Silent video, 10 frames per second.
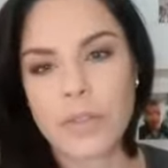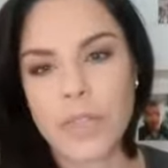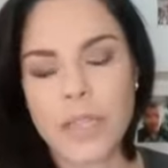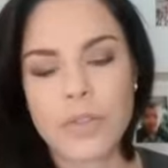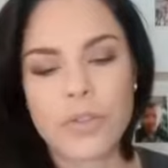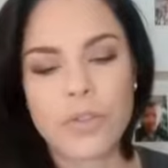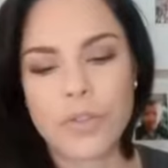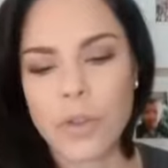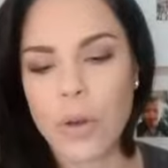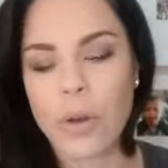Like it's
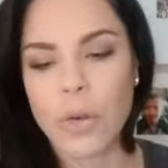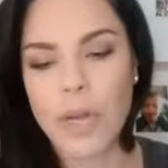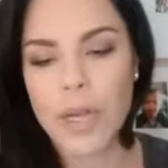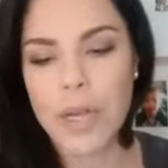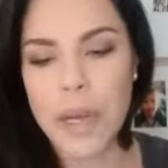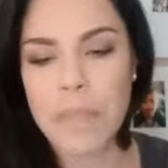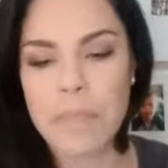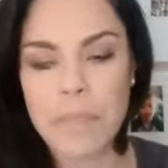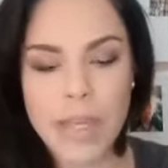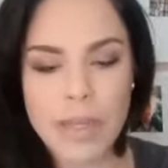so
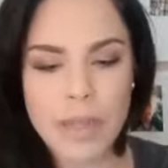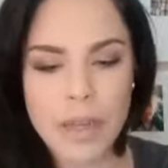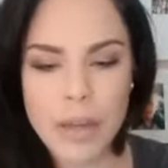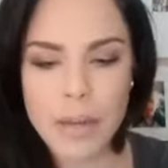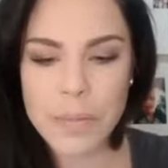mixed up.